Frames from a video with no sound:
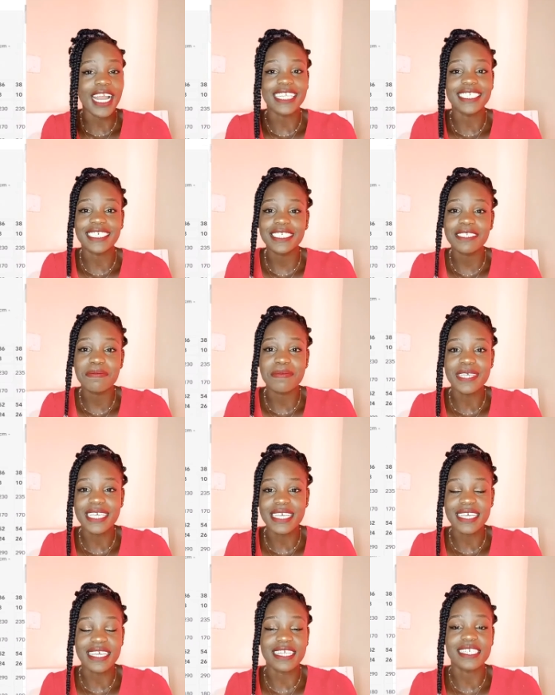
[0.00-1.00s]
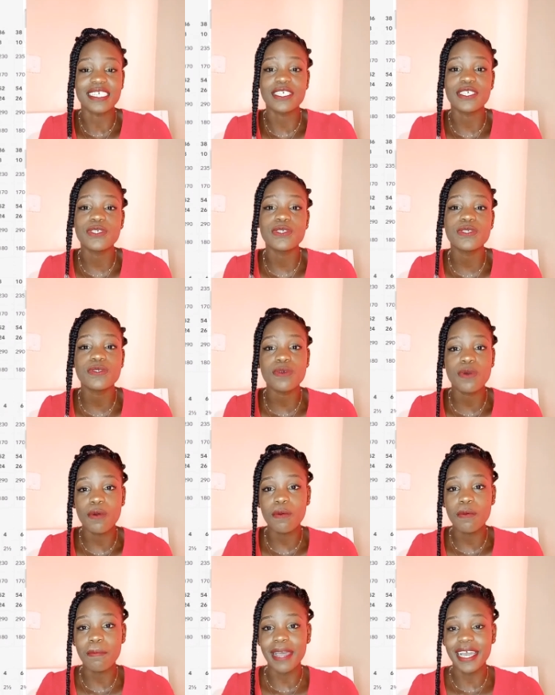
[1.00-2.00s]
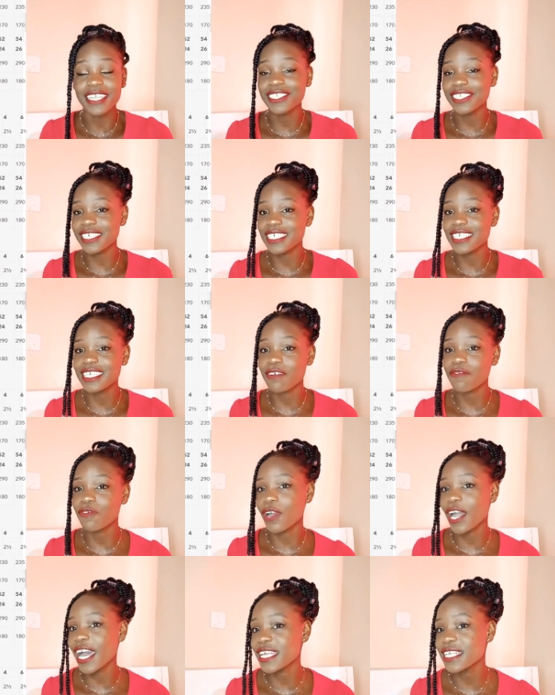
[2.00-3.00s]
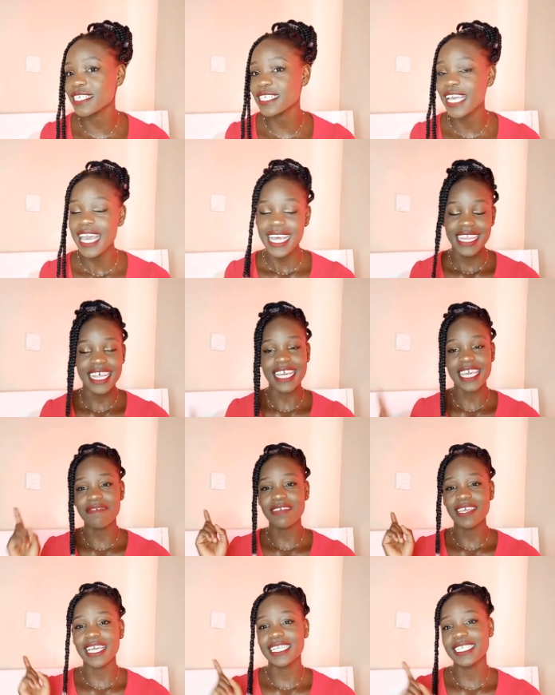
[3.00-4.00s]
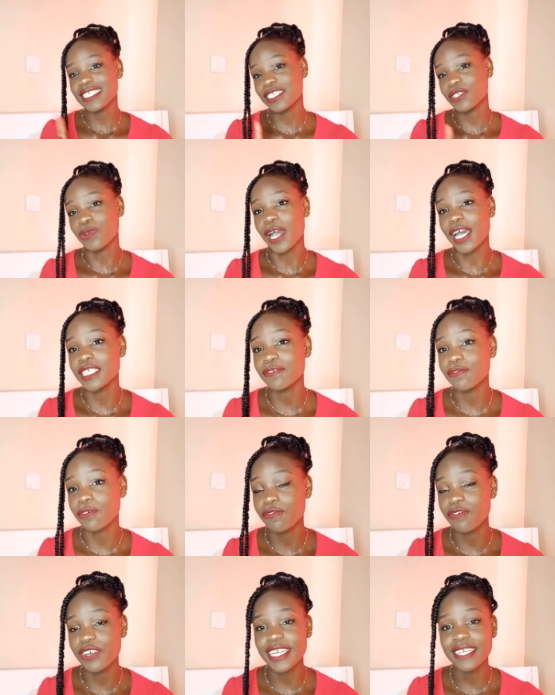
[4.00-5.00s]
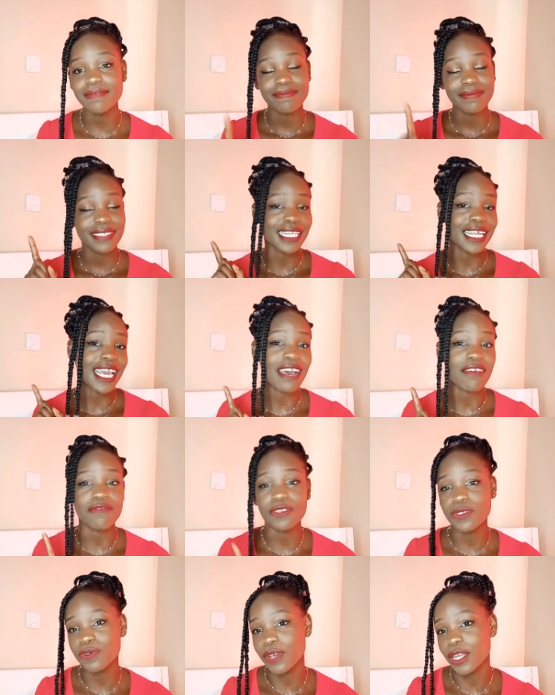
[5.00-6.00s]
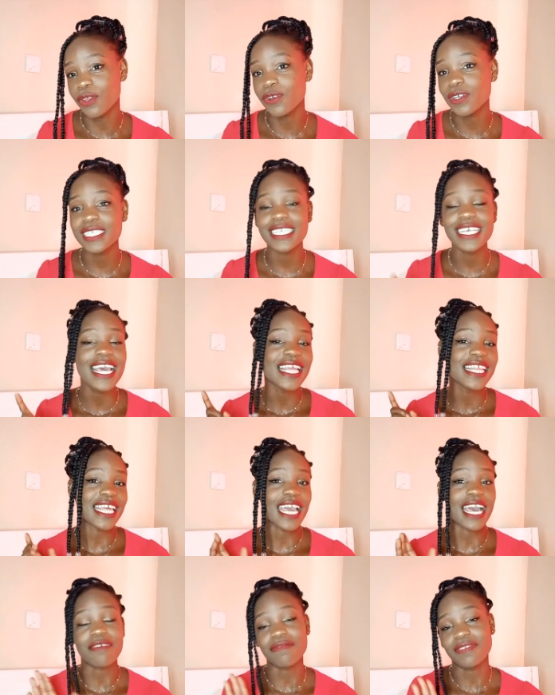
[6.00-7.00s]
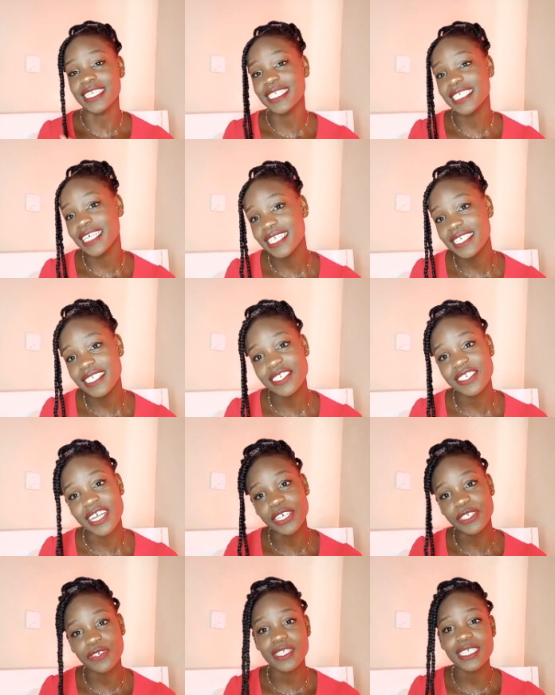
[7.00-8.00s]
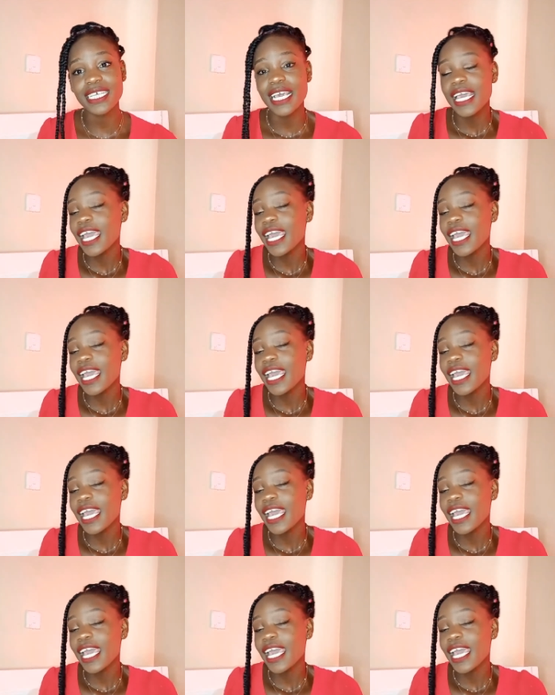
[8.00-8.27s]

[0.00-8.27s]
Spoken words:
are just making it so much easier for us. They're giving it to us for free. They have sew-alongs, they have detailed instructions,